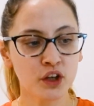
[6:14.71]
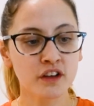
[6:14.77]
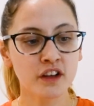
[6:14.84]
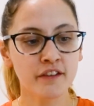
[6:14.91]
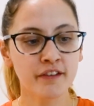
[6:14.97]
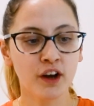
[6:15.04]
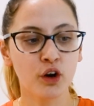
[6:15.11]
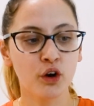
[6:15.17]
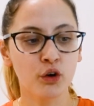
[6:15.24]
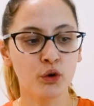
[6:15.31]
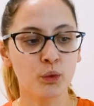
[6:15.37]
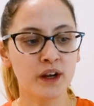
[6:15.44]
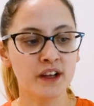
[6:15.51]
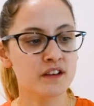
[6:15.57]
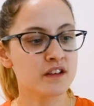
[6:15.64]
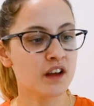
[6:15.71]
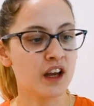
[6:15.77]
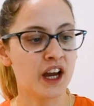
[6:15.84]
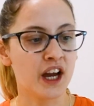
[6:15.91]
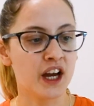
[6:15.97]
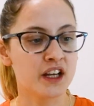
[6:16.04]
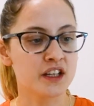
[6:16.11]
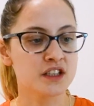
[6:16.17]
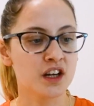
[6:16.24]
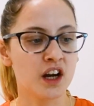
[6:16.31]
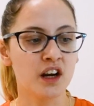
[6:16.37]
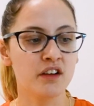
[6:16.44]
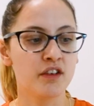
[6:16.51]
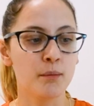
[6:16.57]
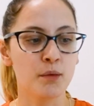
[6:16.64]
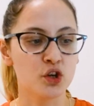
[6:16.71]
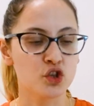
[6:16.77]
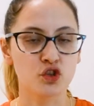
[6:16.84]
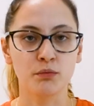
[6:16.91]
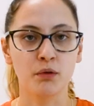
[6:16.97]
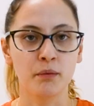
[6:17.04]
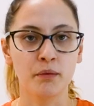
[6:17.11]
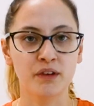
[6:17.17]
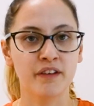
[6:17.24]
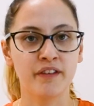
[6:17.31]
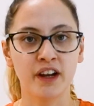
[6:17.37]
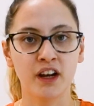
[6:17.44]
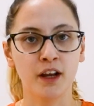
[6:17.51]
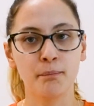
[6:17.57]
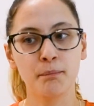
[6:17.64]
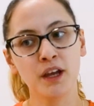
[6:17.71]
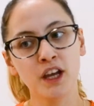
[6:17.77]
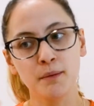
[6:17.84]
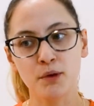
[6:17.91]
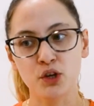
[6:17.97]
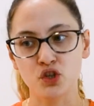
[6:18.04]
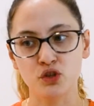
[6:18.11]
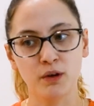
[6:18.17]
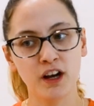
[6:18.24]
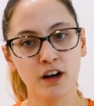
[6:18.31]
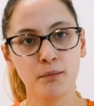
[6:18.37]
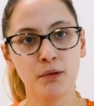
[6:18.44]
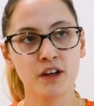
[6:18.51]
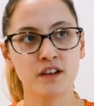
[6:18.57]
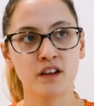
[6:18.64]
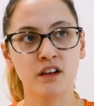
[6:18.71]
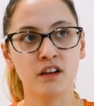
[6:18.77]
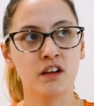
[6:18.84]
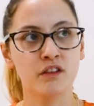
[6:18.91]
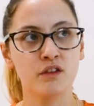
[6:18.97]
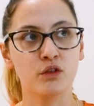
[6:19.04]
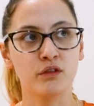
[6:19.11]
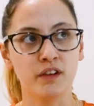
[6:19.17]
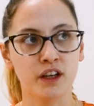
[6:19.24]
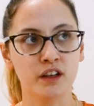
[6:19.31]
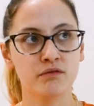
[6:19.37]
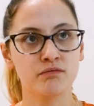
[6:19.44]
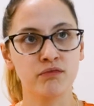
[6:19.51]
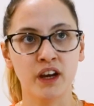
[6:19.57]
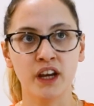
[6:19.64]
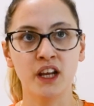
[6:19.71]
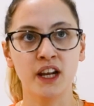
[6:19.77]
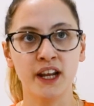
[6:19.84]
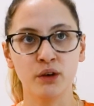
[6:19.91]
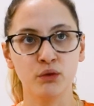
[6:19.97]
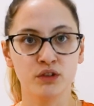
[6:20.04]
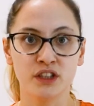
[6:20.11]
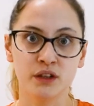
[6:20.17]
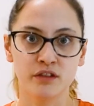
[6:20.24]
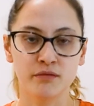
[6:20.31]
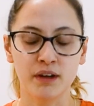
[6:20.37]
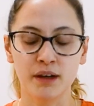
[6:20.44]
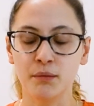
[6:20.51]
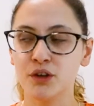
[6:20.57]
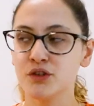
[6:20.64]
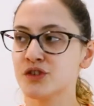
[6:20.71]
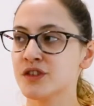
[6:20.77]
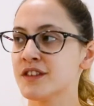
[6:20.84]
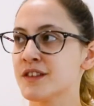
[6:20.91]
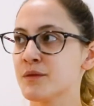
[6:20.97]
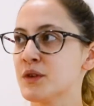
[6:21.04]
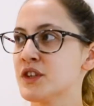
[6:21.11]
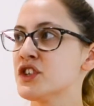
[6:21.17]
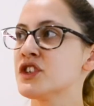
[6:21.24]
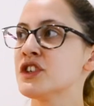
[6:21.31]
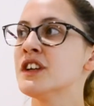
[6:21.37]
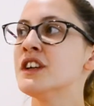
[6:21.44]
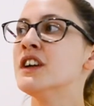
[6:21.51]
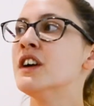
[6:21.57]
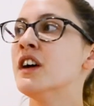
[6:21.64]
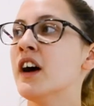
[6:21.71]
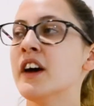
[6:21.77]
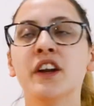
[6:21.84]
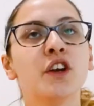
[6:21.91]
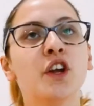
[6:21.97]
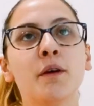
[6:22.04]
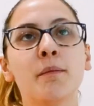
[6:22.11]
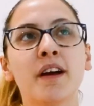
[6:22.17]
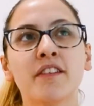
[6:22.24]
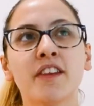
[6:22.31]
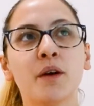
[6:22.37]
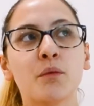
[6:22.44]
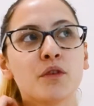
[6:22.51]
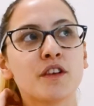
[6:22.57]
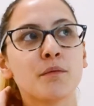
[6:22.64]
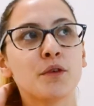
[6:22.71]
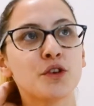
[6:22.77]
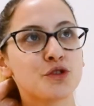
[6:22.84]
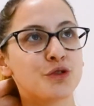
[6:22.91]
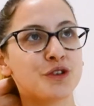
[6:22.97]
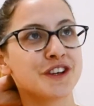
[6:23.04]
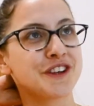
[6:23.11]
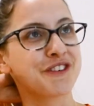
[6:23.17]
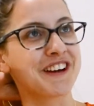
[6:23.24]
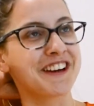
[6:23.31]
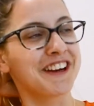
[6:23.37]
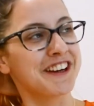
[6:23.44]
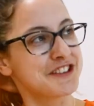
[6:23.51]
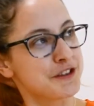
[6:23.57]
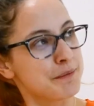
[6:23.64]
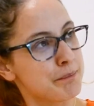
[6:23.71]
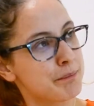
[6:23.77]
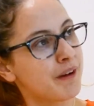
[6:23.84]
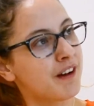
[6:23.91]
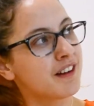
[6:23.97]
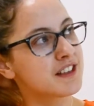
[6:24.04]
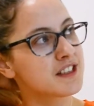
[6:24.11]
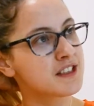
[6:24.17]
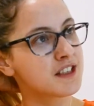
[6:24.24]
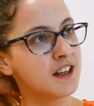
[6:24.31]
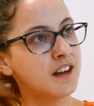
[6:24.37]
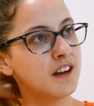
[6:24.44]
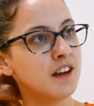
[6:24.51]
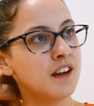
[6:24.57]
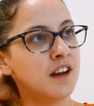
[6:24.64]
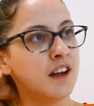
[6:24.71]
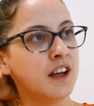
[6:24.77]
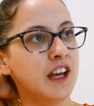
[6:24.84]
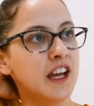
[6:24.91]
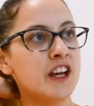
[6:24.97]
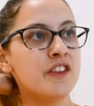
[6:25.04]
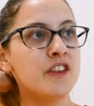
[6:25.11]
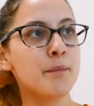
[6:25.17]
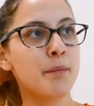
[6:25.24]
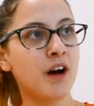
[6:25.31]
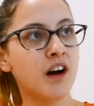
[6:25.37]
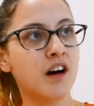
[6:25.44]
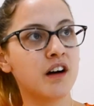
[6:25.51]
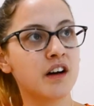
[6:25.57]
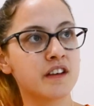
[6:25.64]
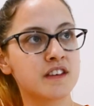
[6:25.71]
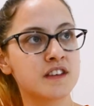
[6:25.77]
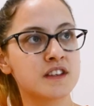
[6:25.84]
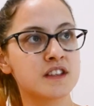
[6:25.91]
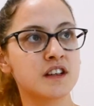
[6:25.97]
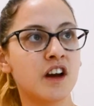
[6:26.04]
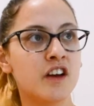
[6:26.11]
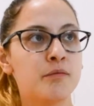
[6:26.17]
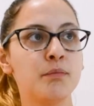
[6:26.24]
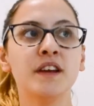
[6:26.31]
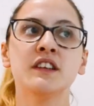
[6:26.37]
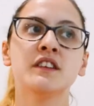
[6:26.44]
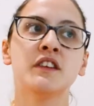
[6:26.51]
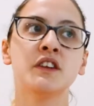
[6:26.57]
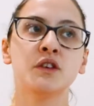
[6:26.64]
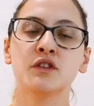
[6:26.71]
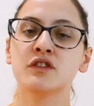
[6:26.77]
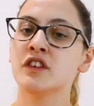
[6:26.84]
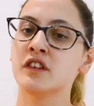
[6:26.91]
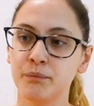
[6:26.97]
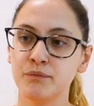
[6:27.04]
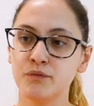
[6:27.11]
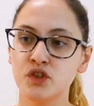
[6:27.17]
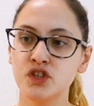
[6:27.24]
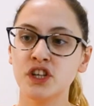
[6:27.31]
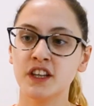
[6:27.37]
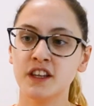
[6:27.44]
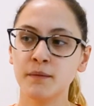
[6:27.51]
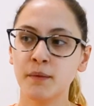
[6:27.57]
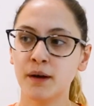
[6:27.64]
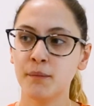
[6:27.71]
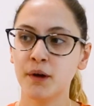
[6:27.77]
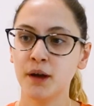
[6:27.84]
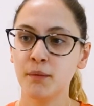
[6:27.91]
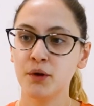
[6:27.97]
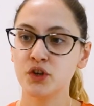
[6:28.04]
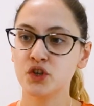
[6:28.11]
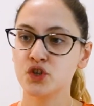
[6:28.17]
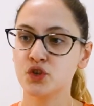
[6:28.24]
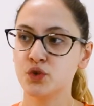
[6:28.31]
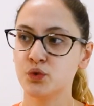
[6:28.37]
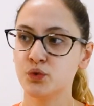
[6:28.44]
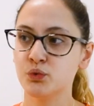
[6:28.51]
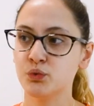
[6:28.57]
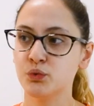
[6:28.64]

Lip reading: I've always had kind of emotional problems. I've had like big emotional outbursts. I can't sort of like regulate or deal with my emotions, which I don't know back then was emotional dysregulation. But in the past, I've been to the doctor just about my emotional